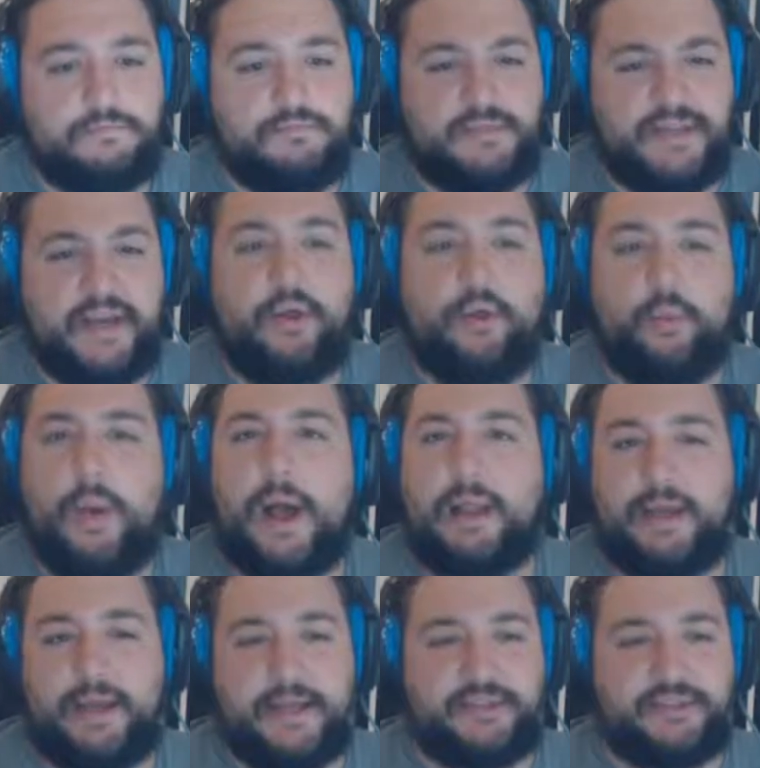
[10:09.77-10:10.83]
tilt
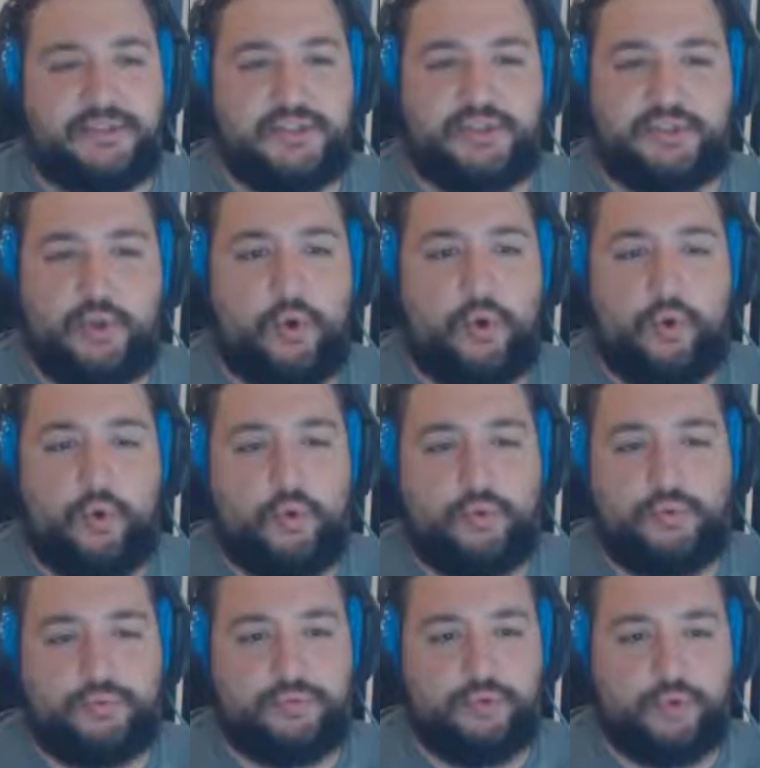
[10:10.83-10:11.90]
well against this
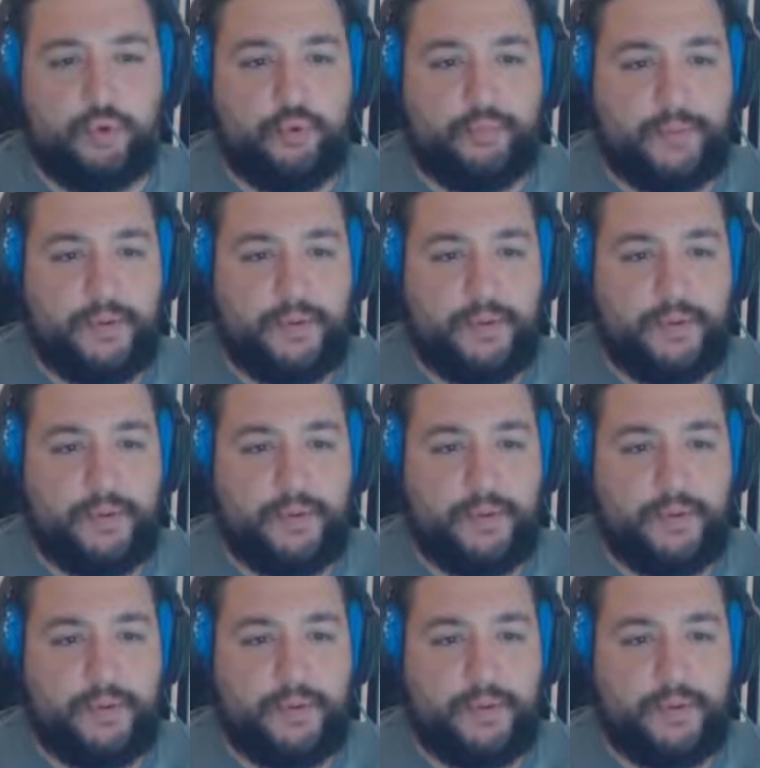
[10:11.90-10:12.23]
whole group.